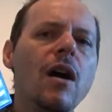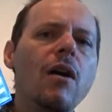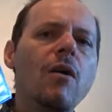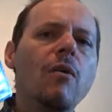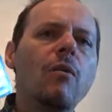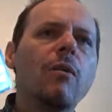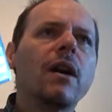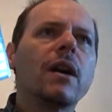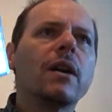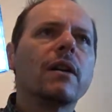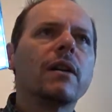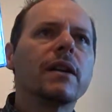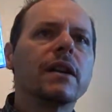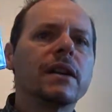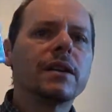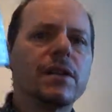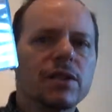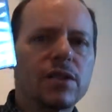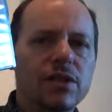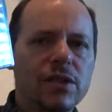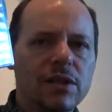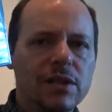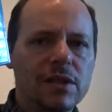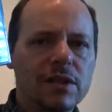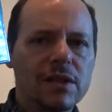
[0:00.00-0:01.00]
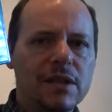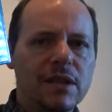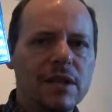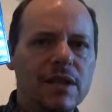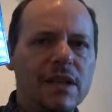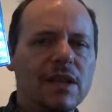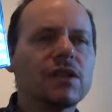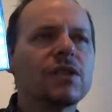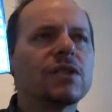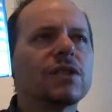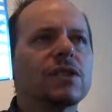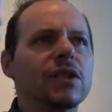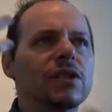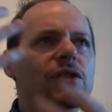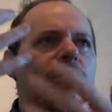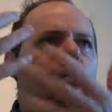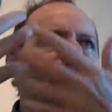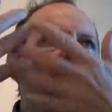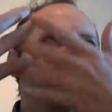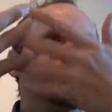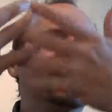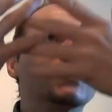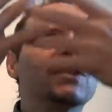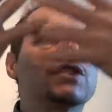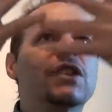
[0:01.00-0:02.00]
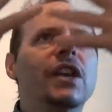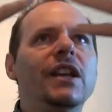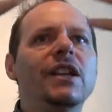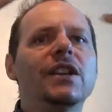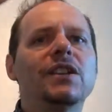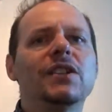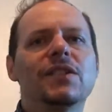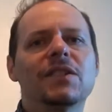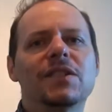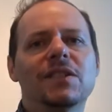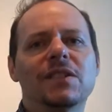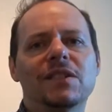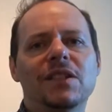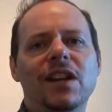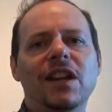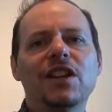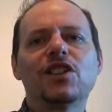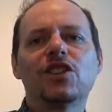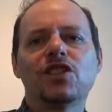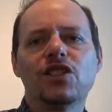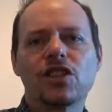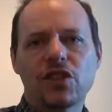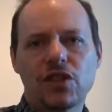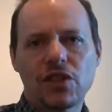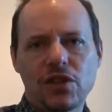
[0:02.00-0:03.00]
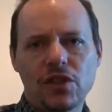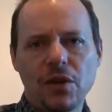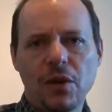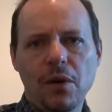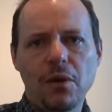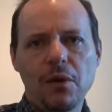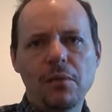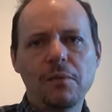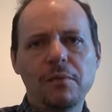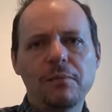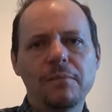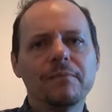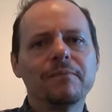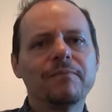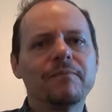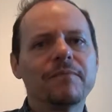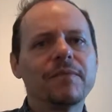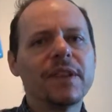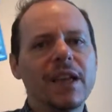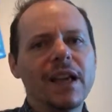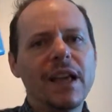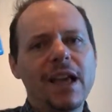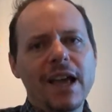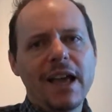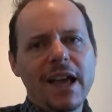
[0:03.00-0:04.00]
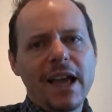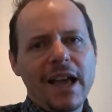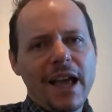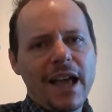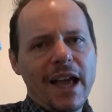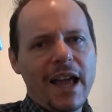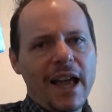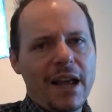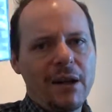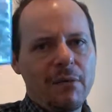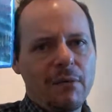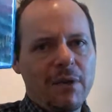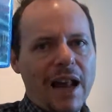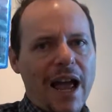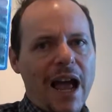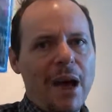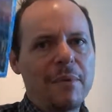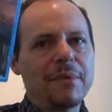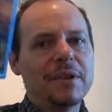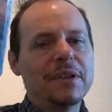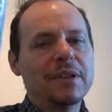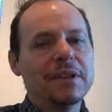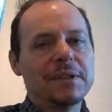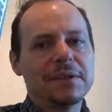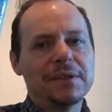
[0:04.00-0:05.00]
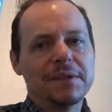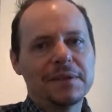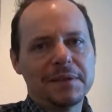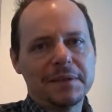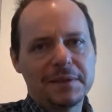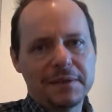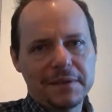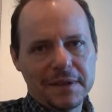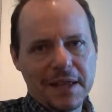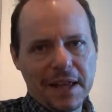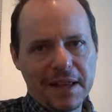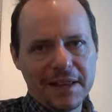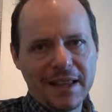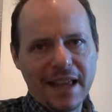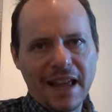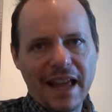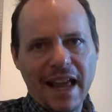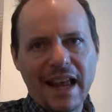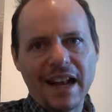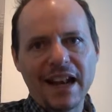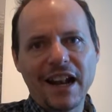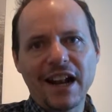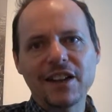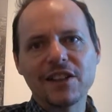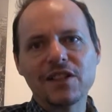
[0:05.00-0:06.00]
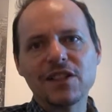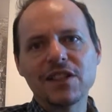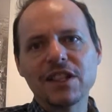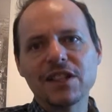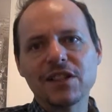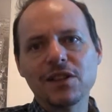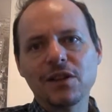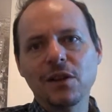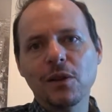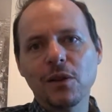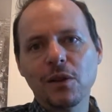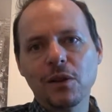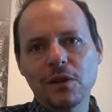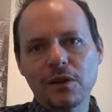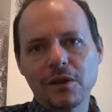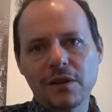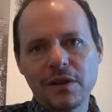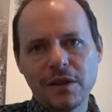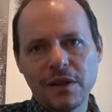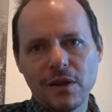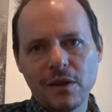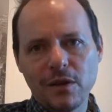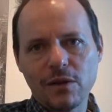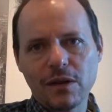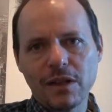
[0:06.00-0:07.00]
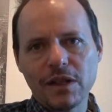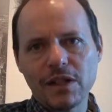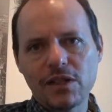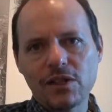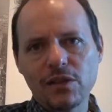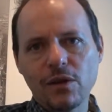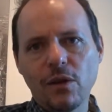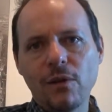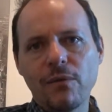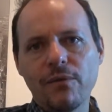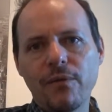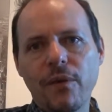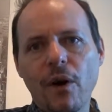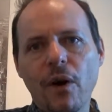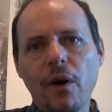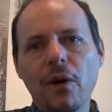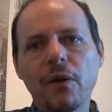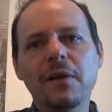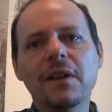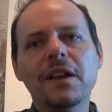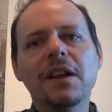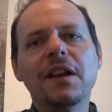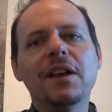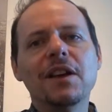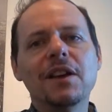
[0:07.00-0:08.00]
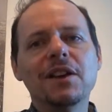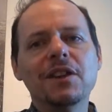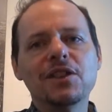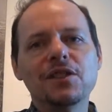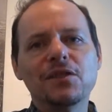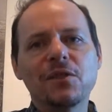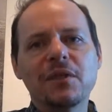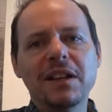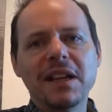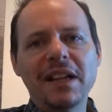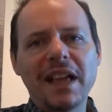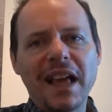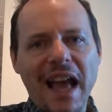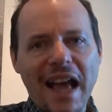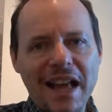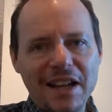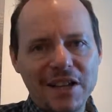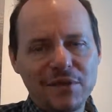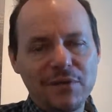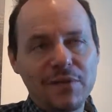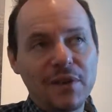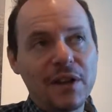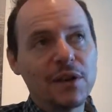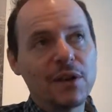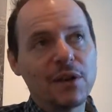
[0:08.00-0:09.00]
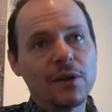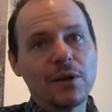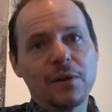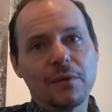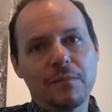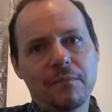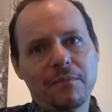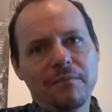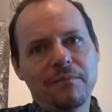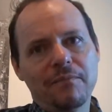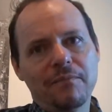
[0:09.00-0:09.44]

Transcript: where it's this just sort of the changes to snow, and what happened is they had unseasonal early snowfall, so he had to either